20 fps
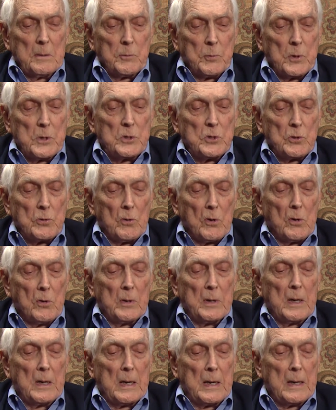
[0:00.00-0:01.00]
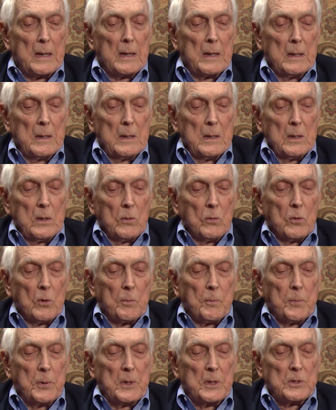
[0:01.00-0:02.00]
Preacher Roe, and I were
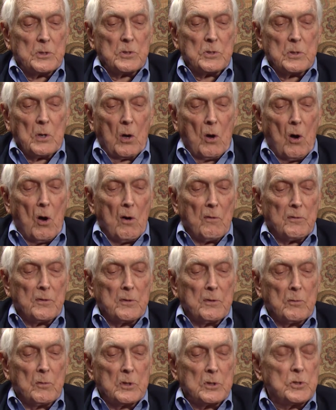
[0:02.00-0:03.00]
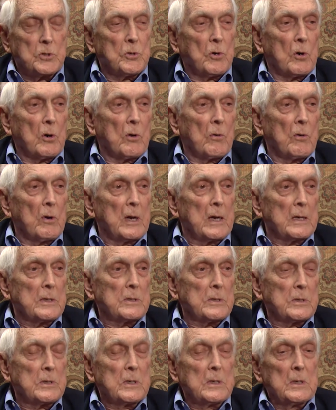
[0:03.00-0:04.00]
pitched often with short
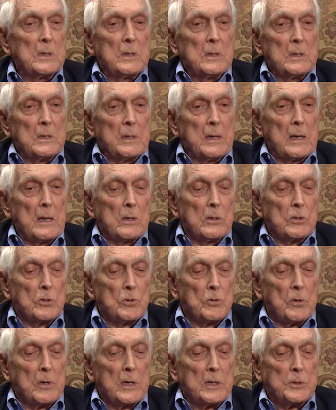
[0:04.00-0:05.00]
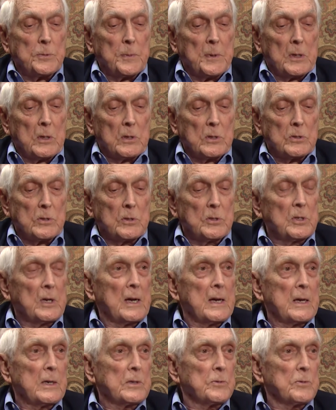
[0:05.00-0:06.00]
rest down the stretch because the
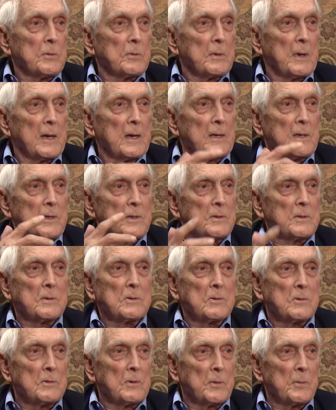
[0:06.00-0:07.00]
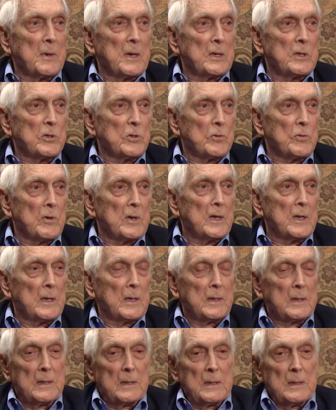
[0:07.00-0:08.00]
Giants had this tremendous
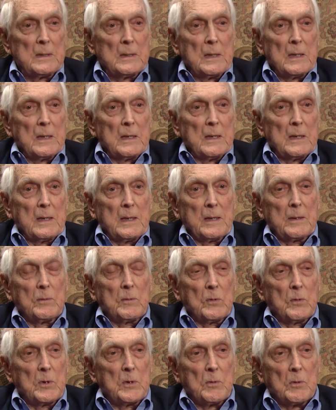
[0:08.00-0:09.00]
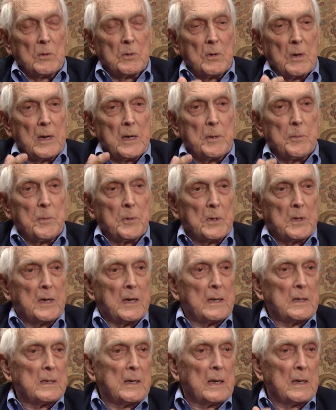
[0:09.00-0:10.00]
run, and we were trying to
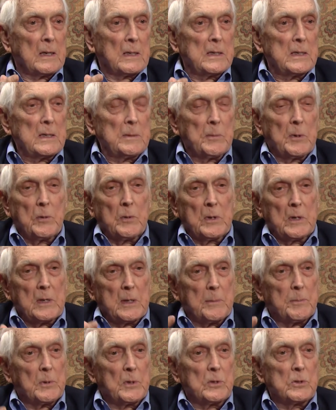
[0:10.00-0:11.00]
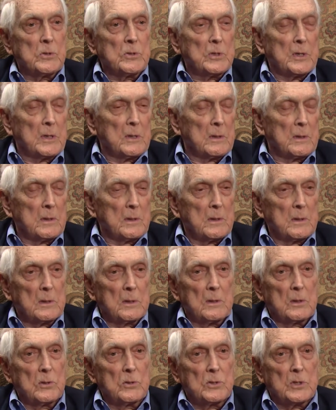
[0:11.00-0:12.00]
protect that lead, but we kept losing,
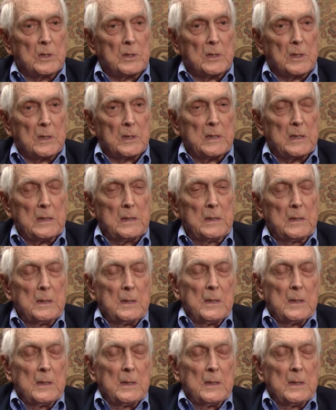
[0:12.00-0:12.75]
losing the lead.